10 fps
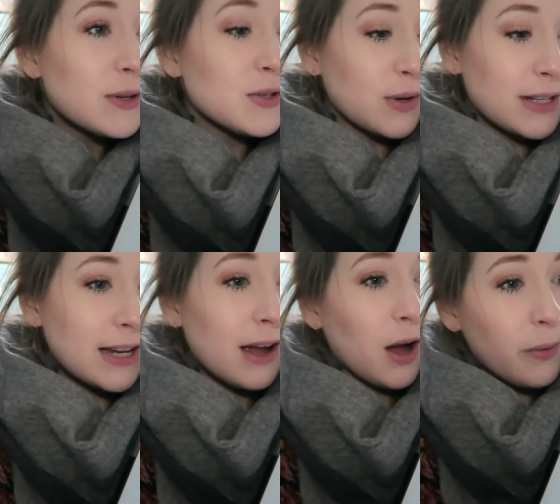enjoyed
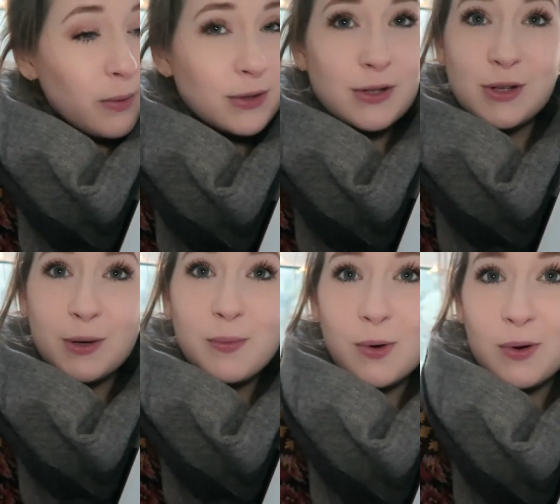it. Hope it wasn't
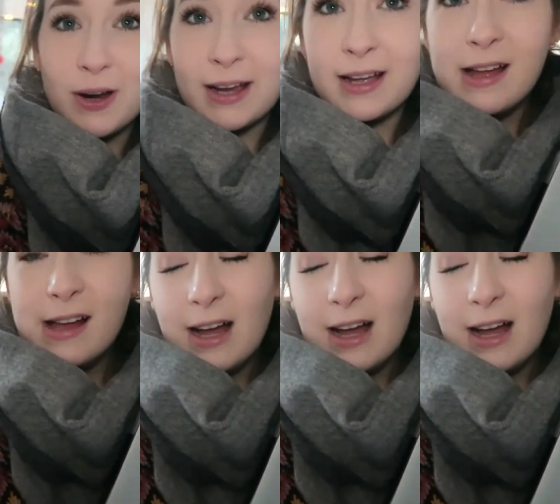too boring.